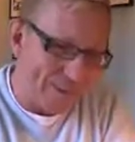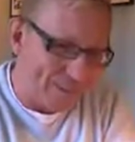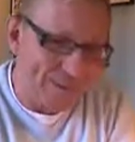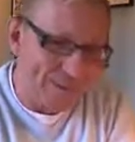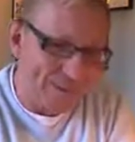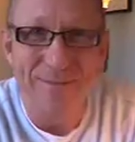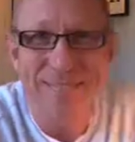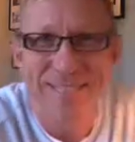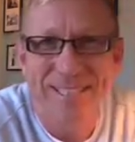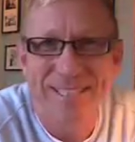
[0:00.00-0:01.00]
It's
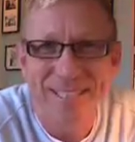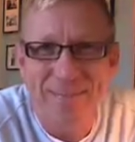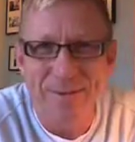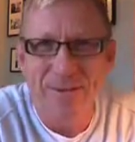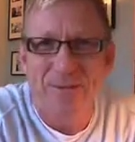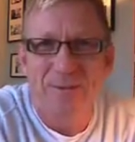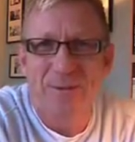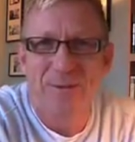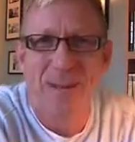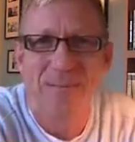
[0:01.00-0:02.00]
the 7th of
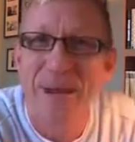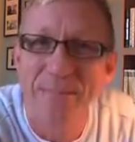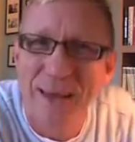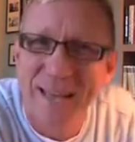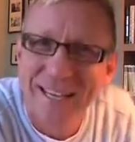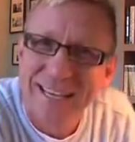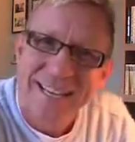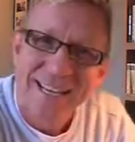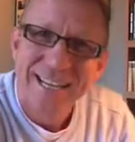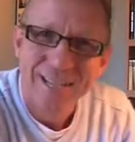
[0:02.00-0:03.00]
September
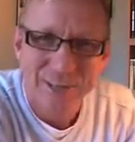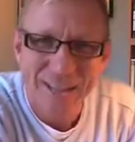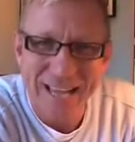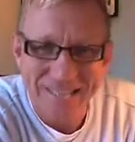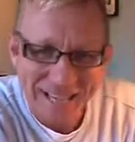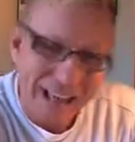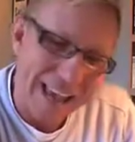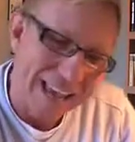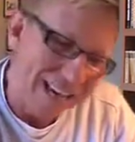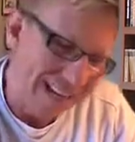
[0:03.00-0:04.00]

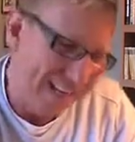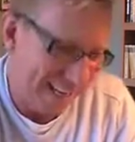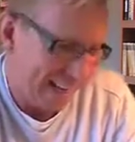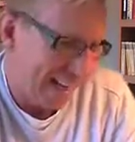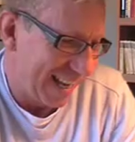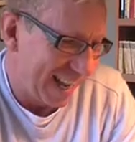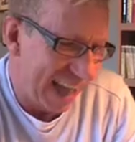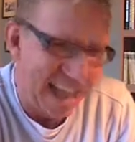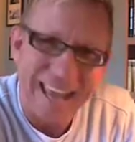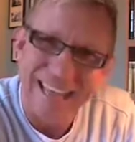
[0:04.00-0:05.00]
2008.
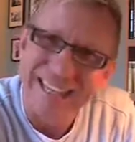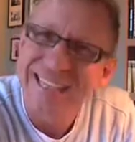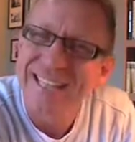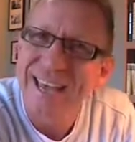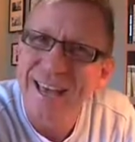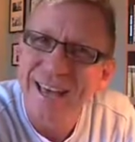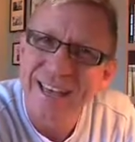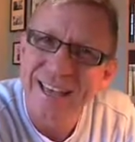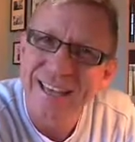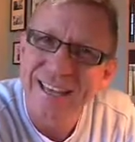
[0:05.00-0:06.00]
And
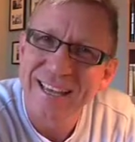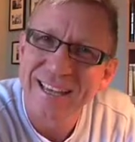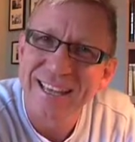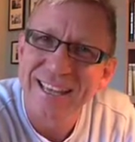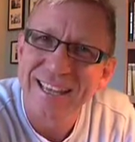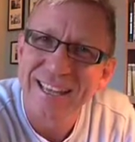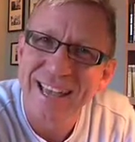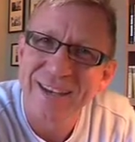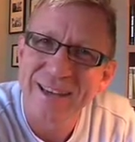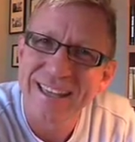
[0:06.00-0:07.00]
how
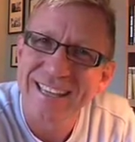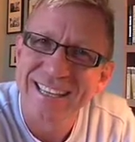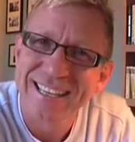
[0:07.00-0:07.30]
are you?